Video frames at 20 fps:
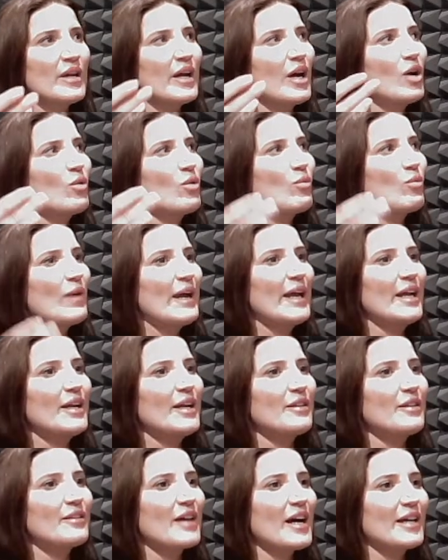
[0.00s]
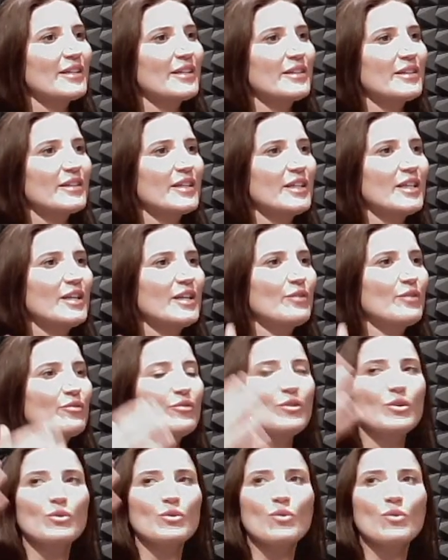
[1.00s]
a way that
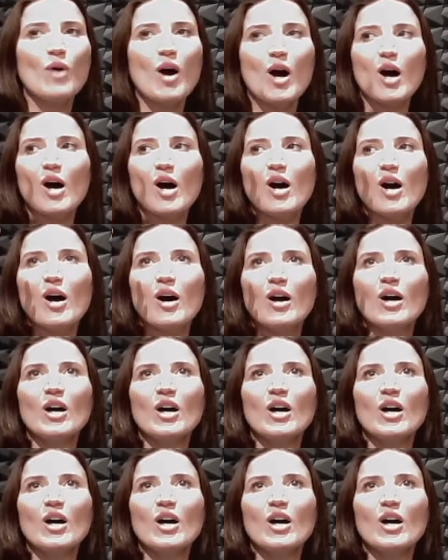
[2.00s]
if you are